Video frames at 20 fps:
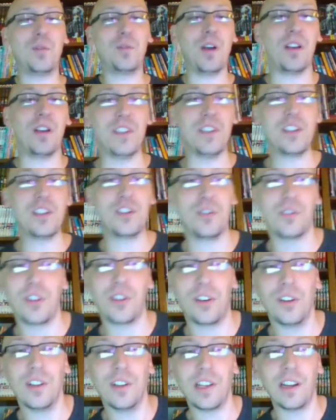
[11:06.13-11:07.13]
12 issues
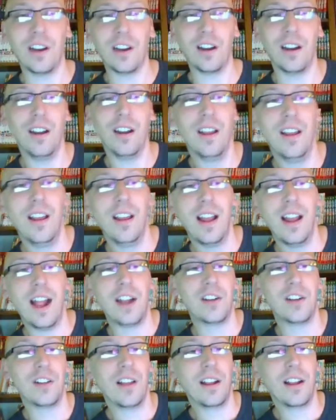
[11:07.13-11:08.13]
earlier,
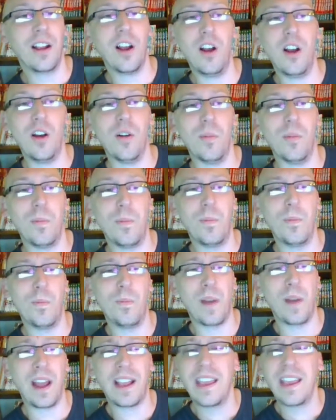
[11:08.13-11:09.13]
and you're like, "Oh,
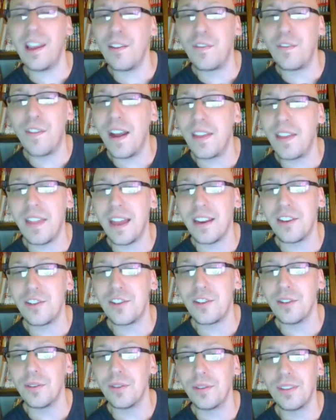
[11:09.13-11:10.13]
but I can't find that
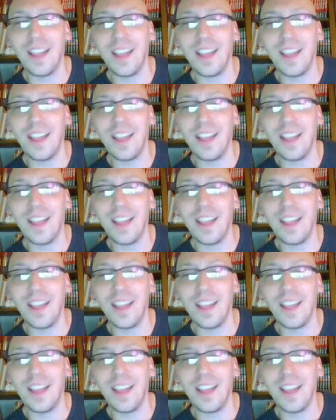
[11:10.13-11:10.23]
issue."